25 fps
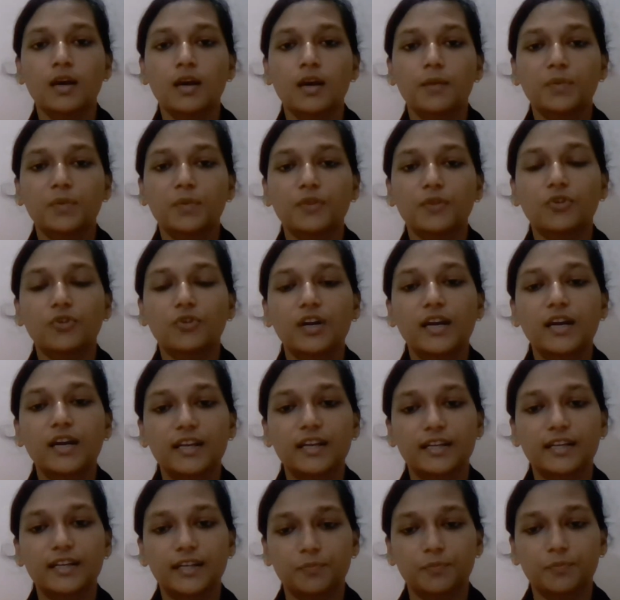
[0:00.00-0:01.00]
Before
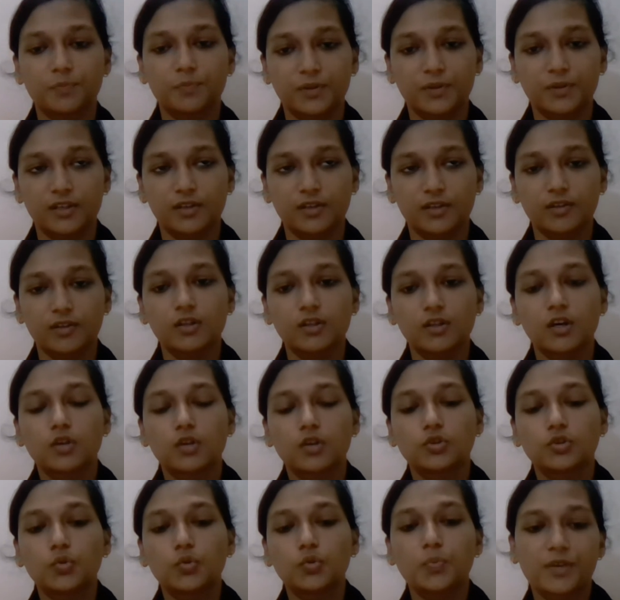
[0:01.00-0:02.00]
Hellenic period,
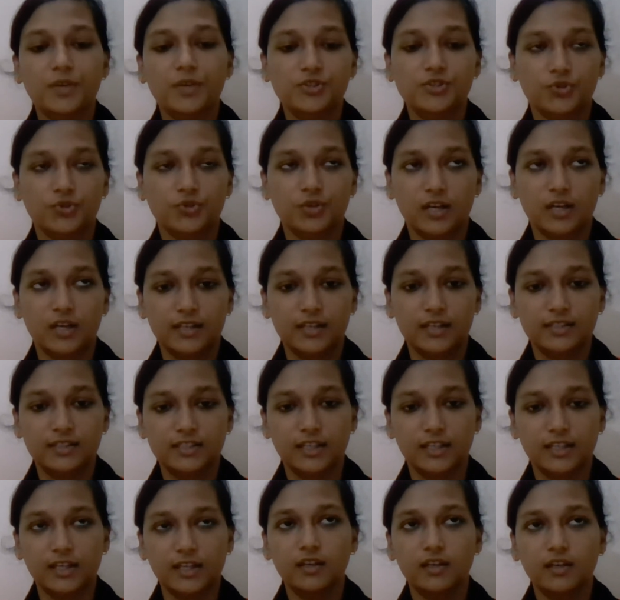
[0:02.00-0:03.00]
two major
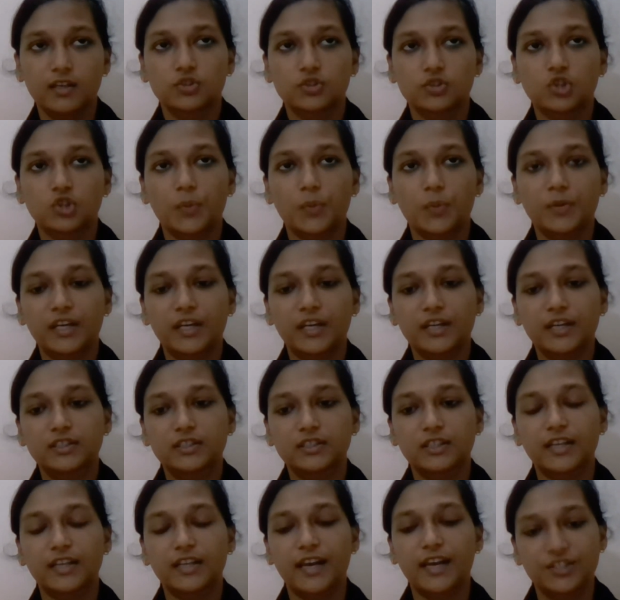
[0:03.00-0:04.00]
cultures
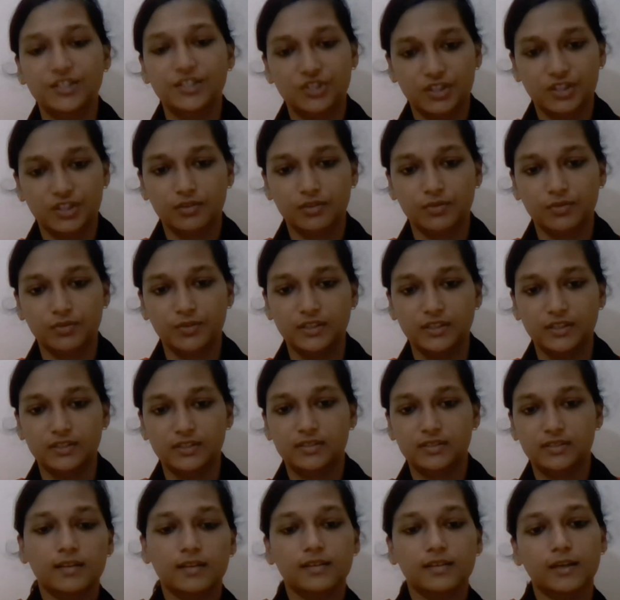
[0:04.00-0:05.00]
dominated ancient
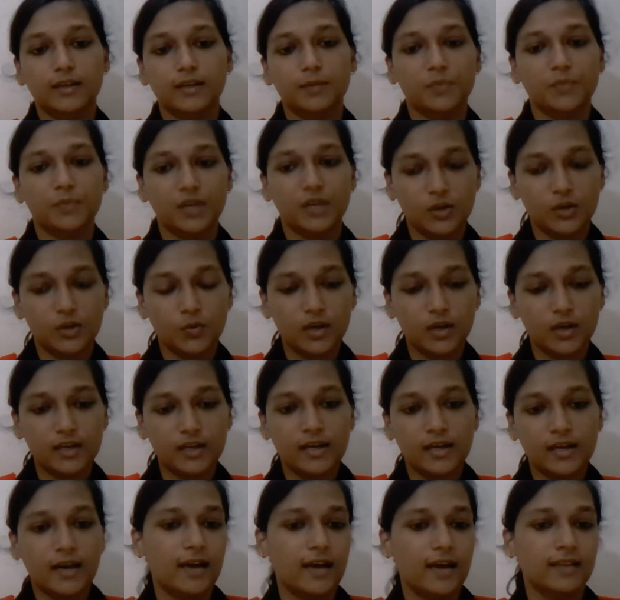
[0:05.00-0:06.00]
Greece: the Minoan
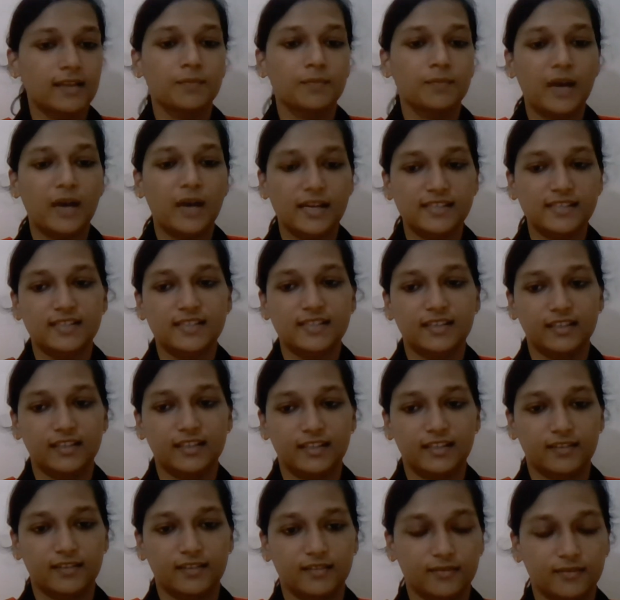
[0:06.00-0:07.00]
and the
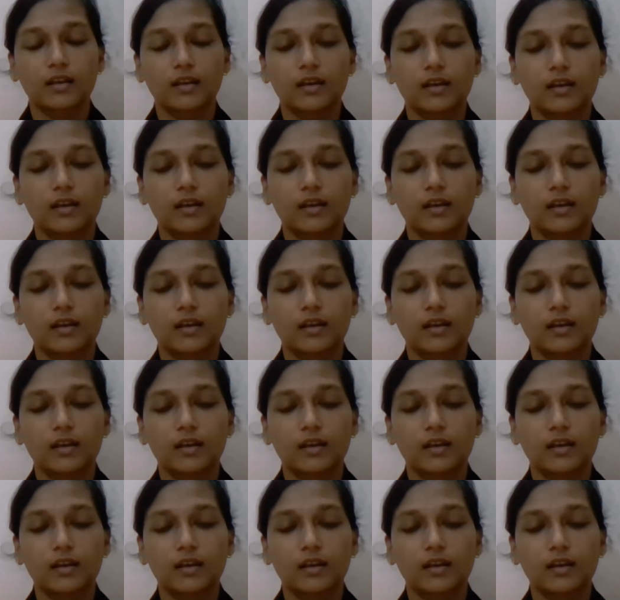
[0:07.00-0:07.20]
Mycenaean.